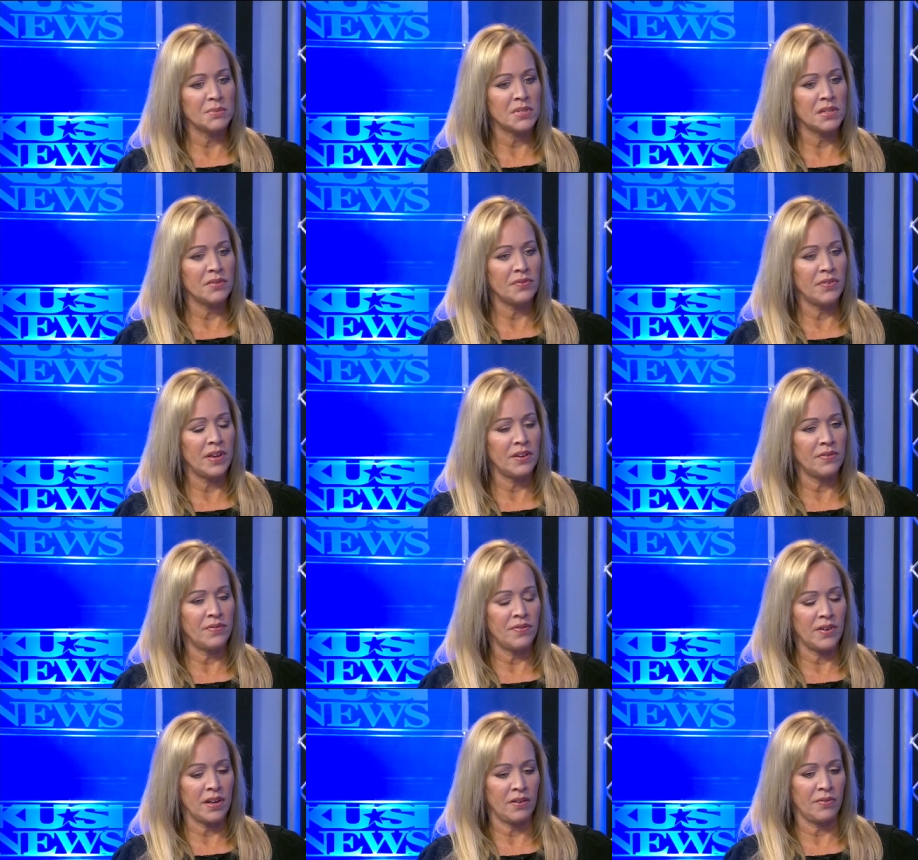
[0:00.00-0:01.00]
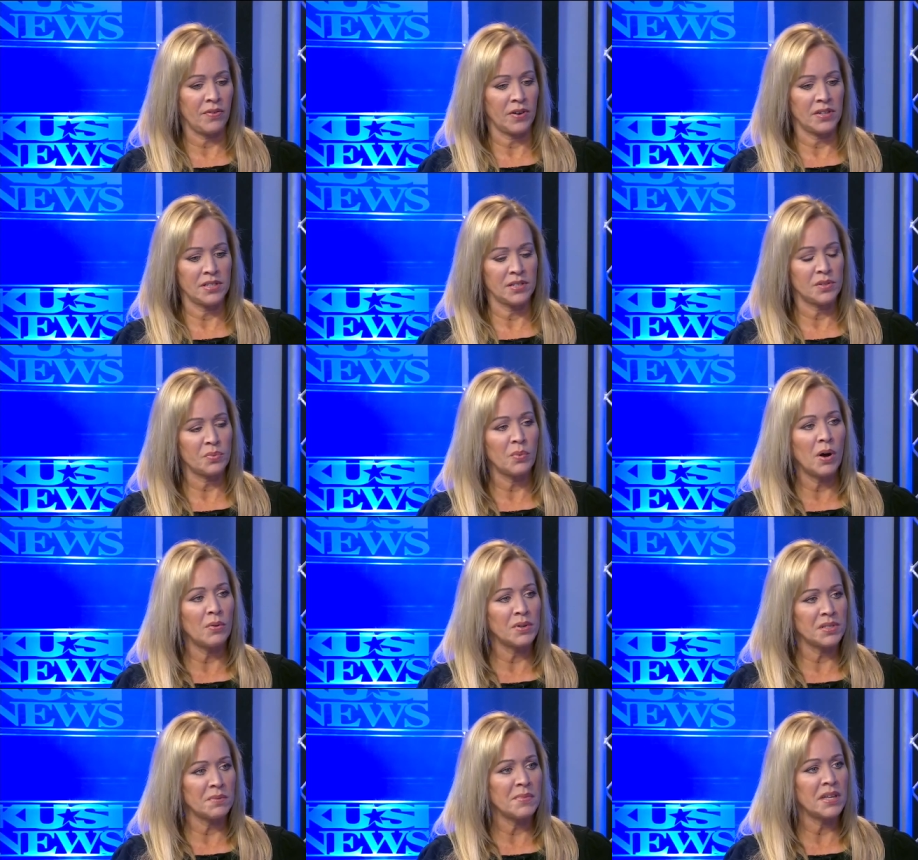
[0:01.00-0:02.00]
If, if uh, for instance, what
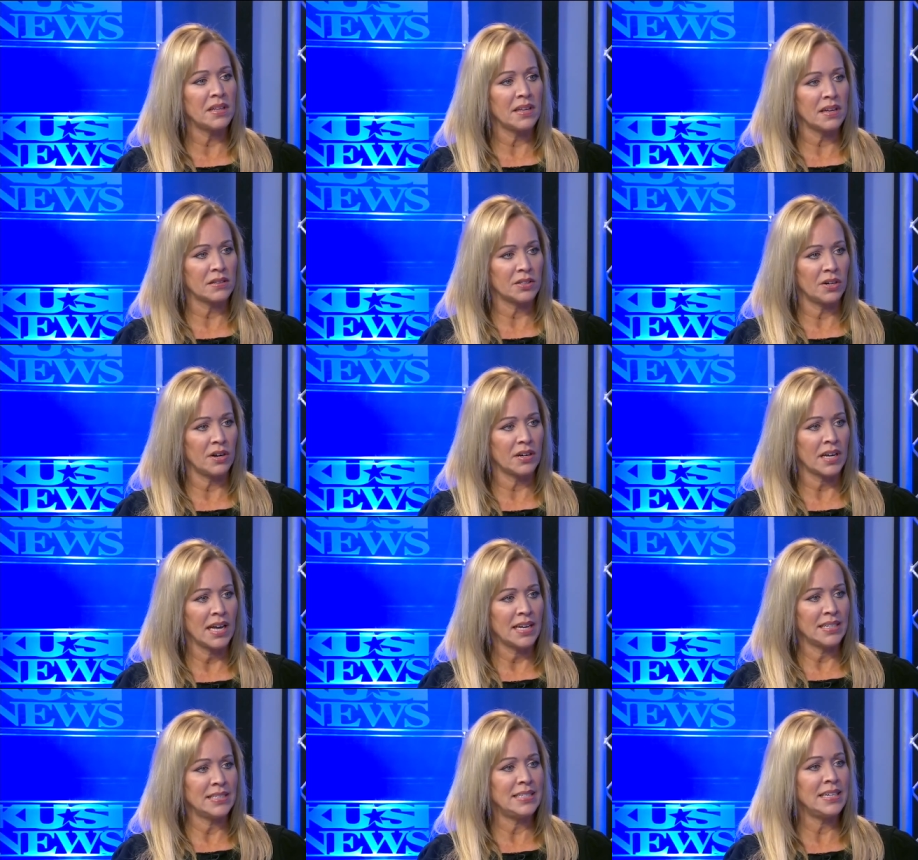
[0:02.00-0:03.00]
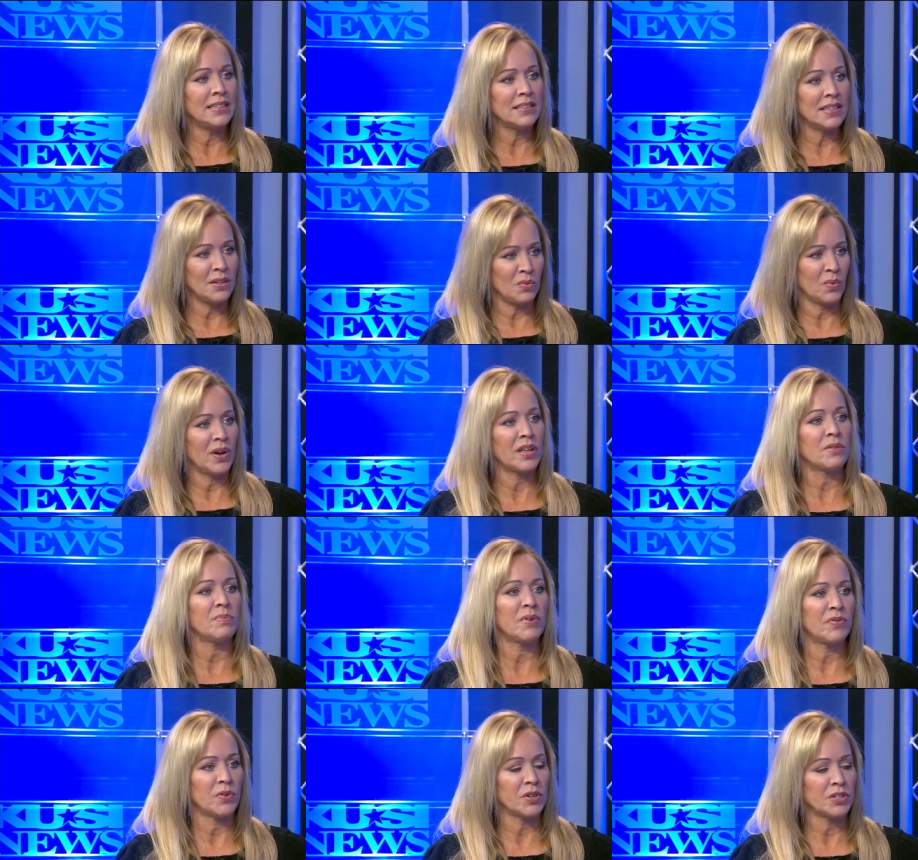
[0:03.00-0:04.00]
was Emilia Clarke dealing with
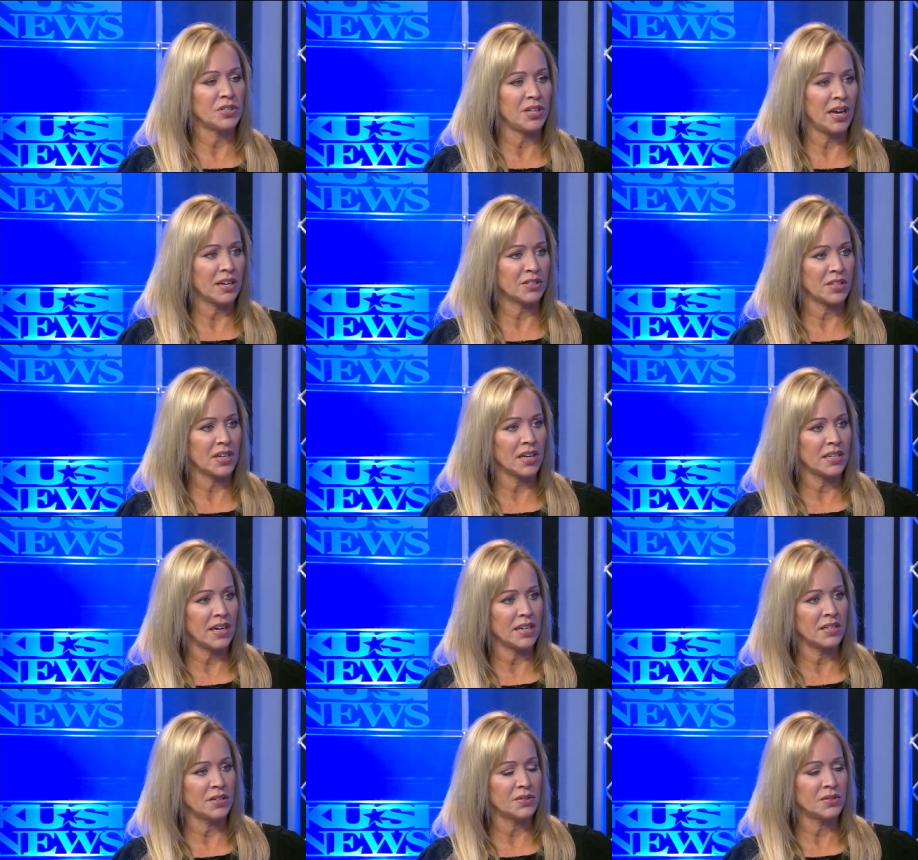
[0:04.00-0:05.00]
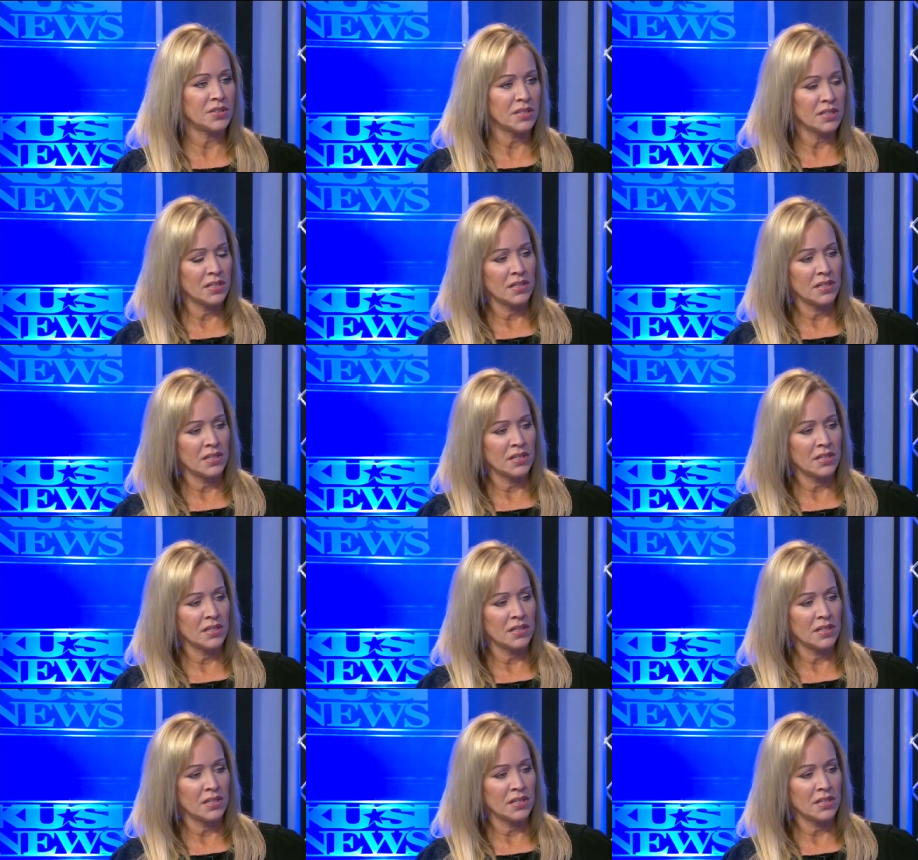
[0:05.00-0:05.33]
before she actually got diagnosed?